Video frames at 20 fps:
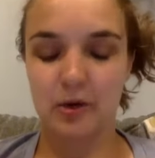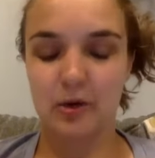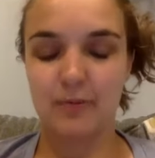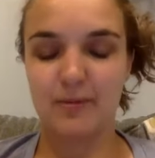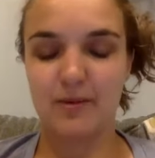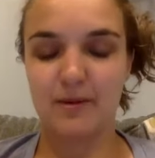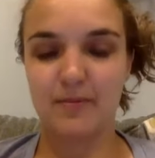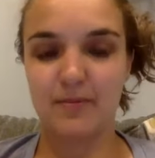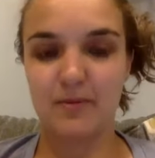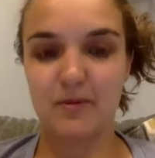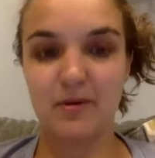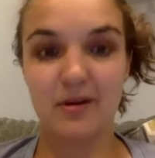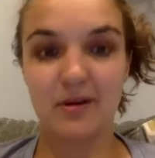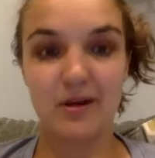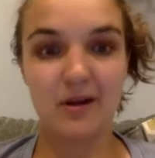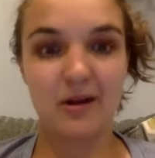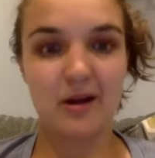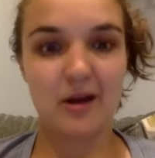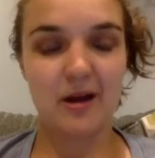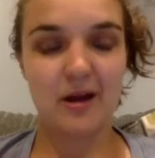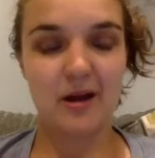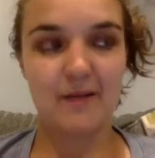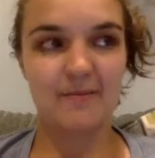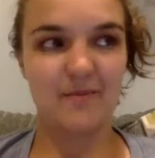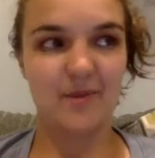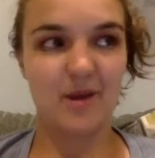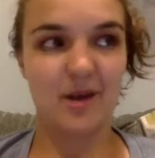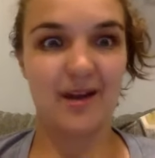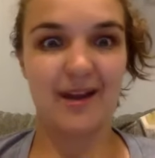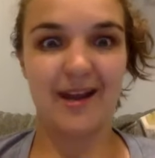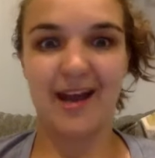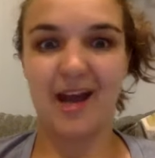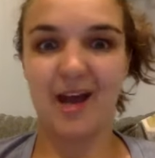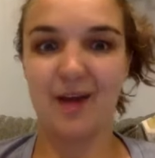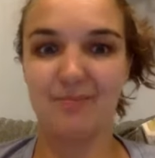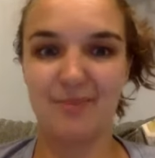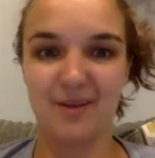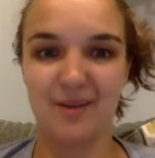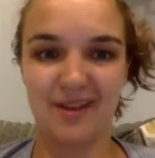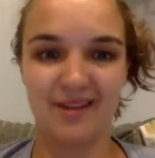People are
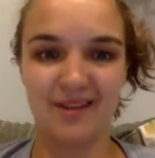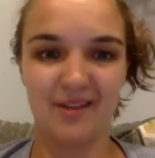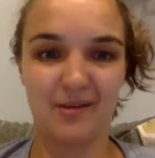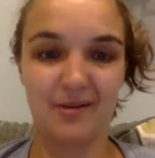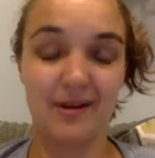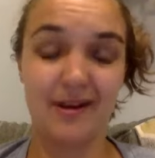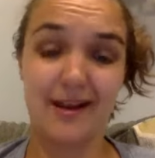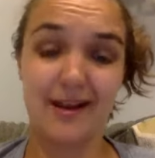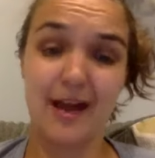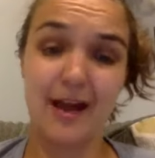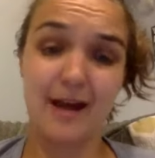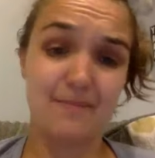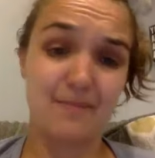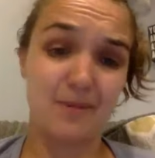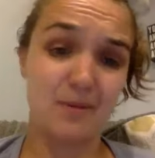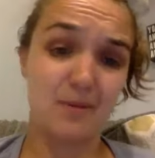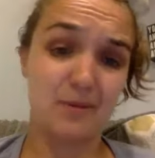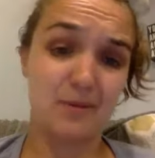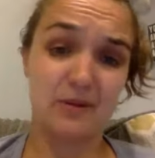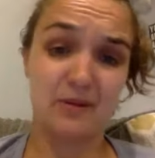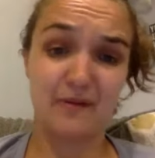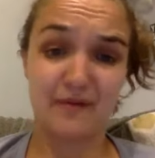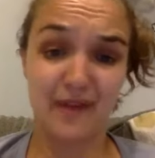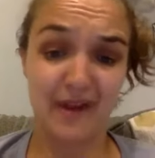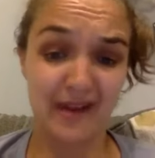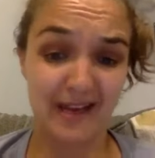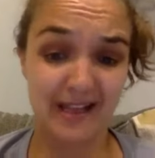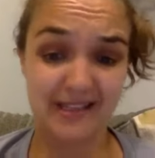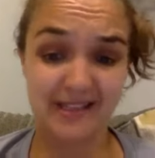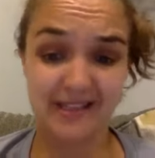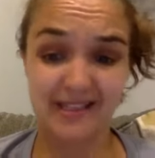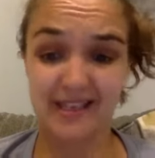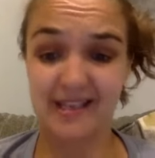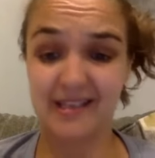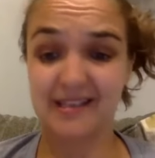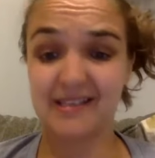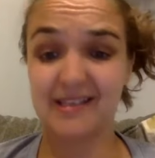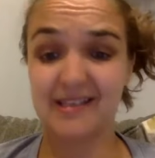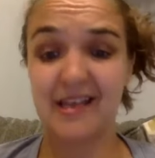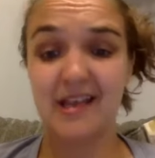unhappy. They're unhappy with their
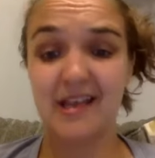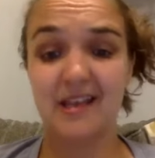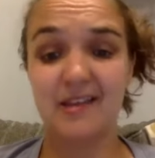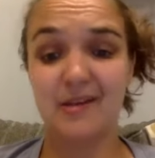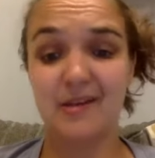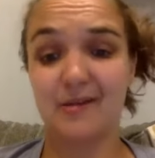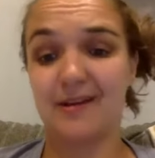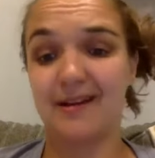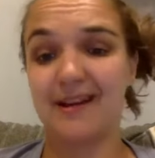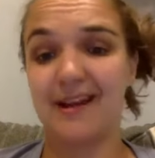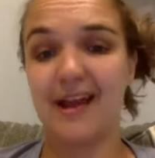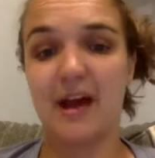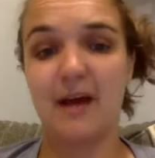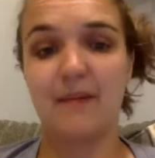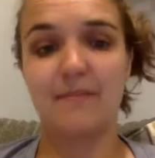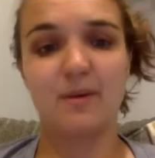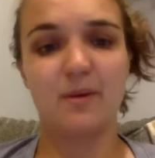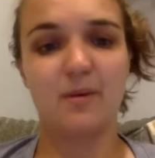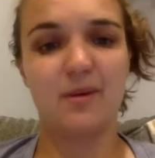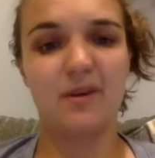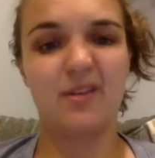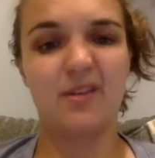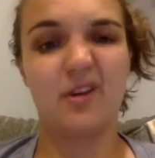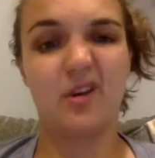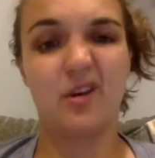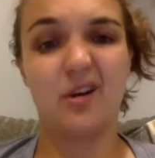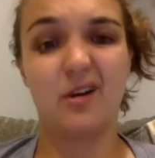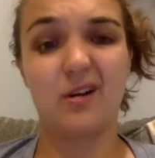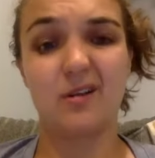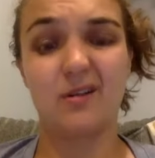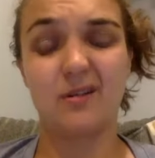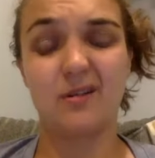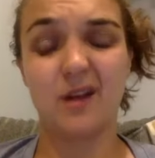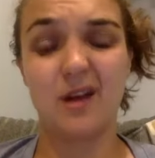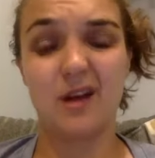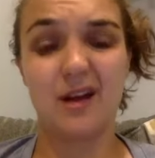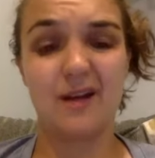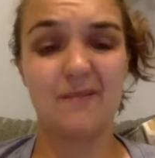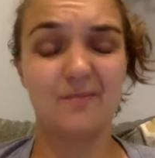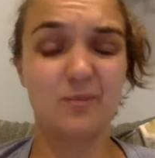finances. They're unhappy with
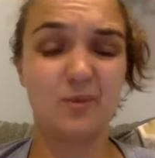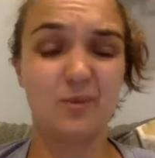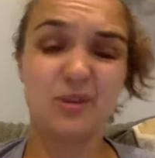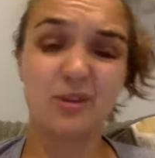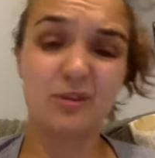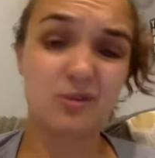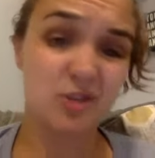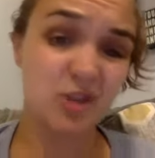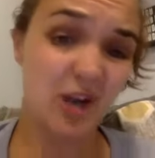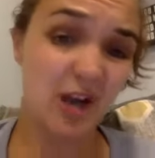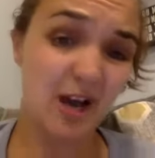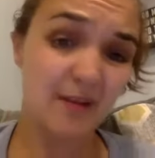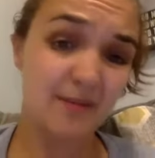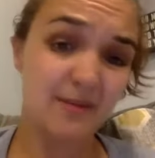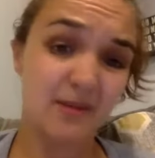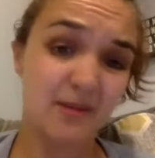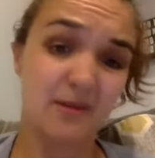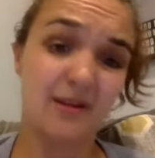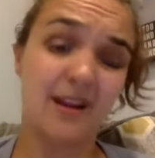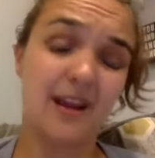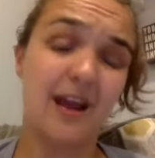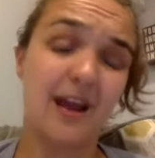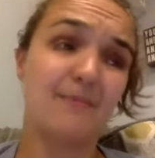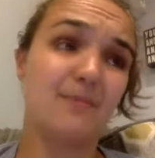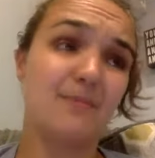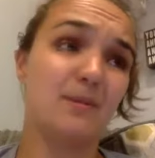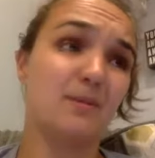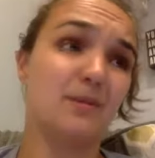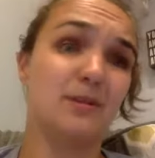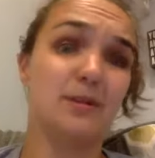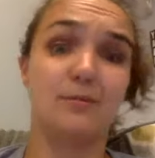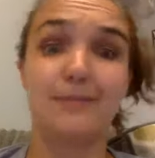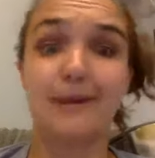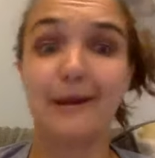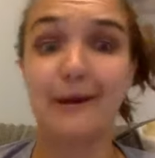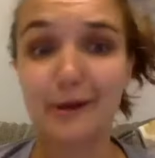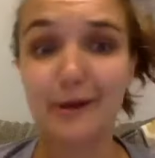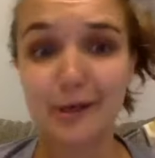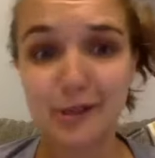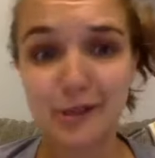with their jobs. They're unhappy with their
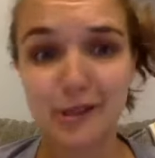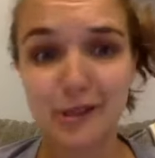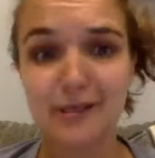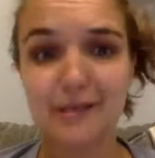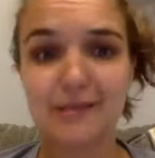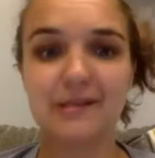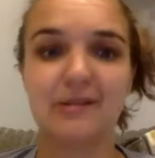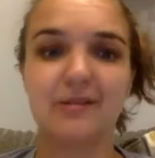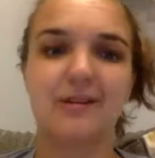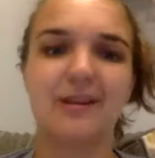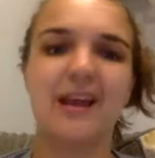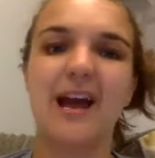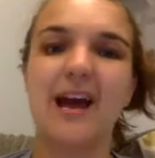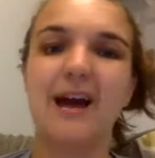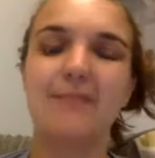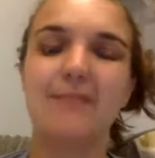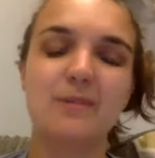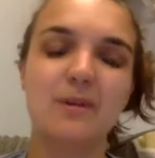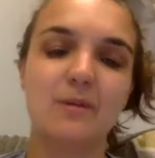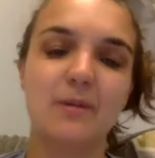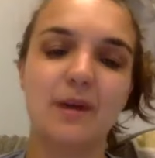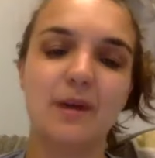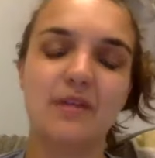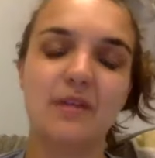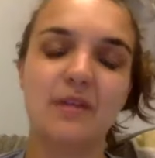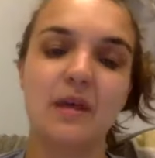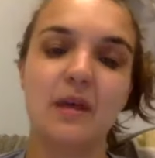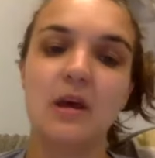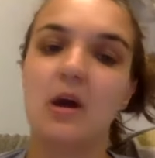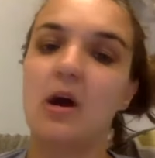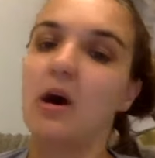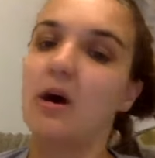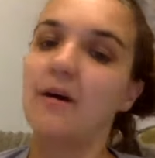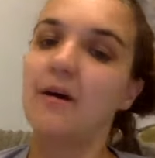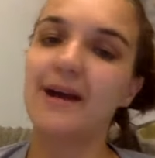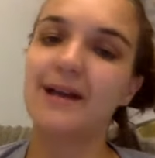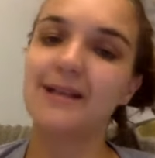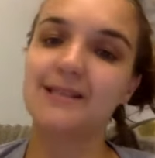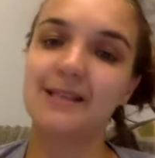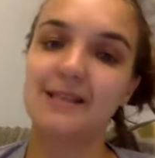marriages. They're unhappy with all
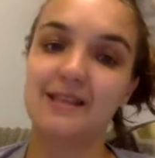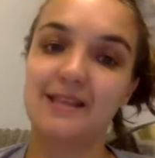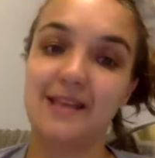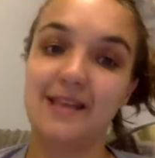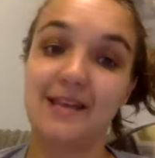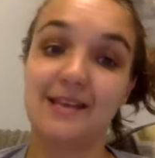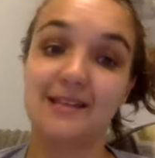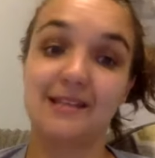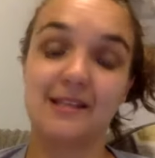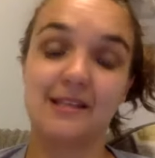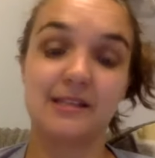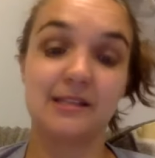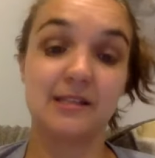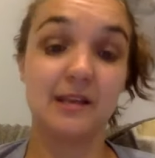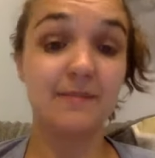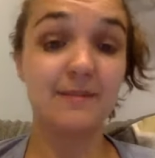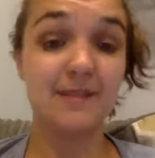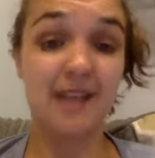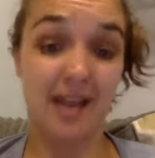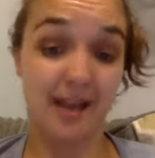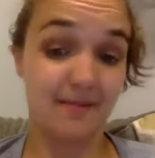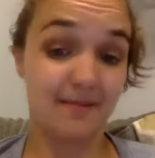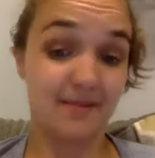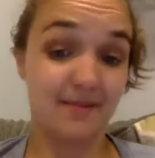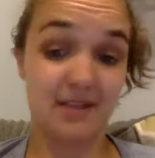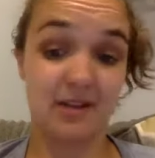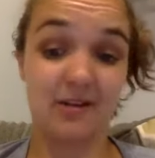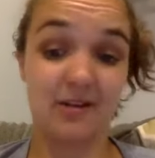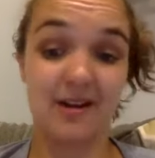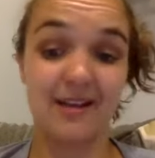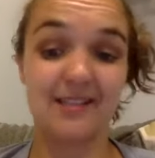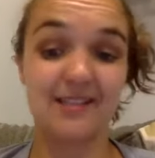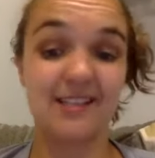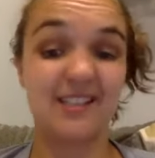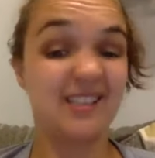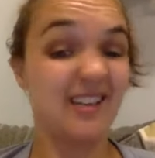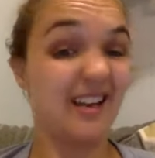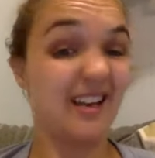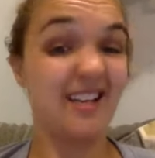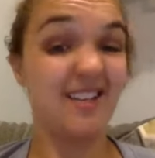kinds of things. And sometimes their
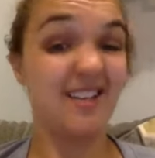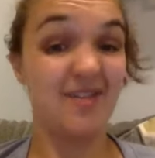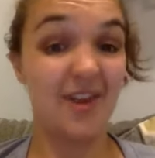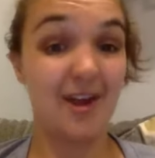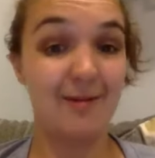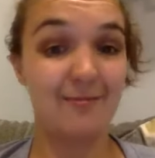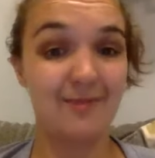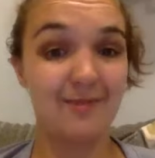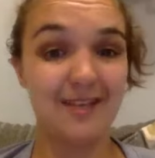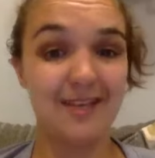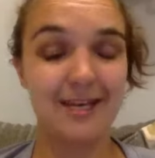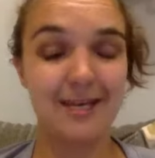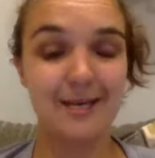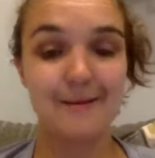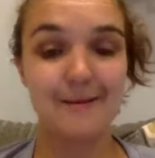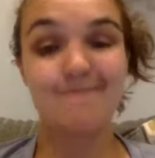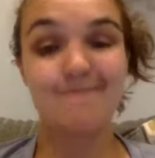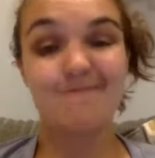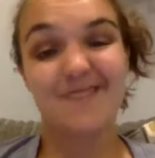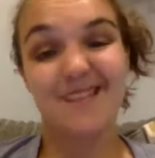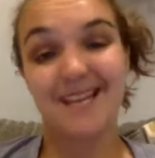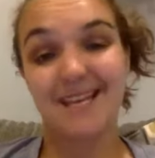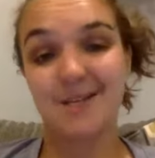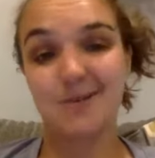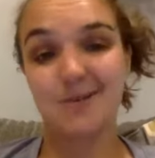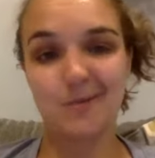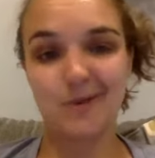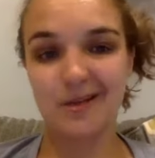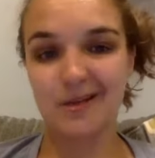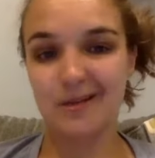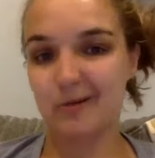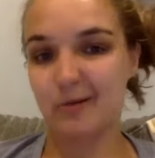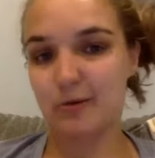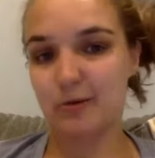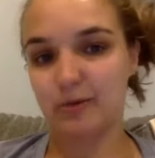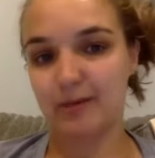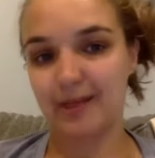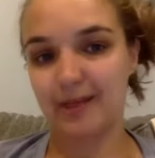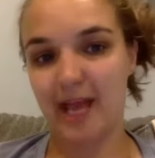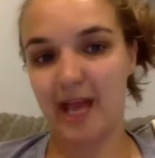Isogenics family is one of their
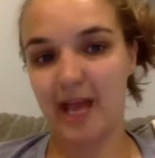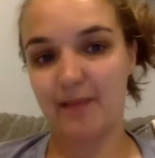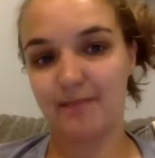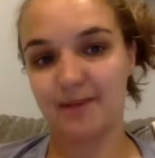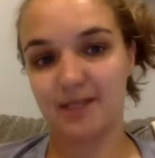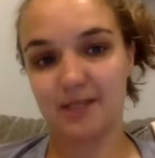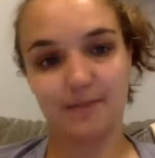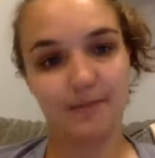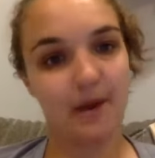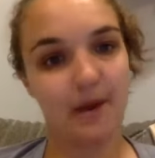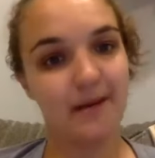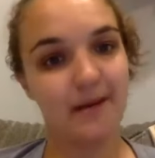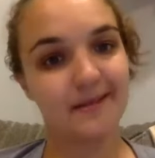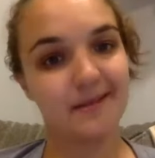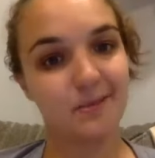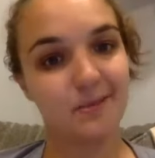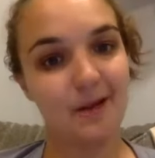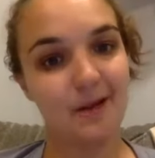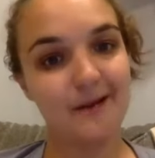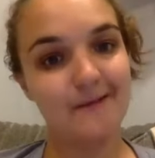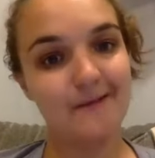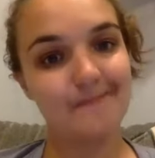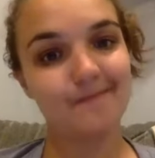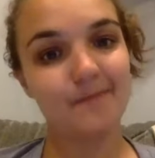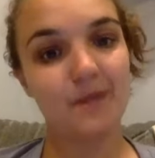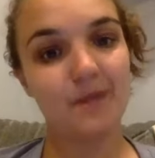only happy spots, right?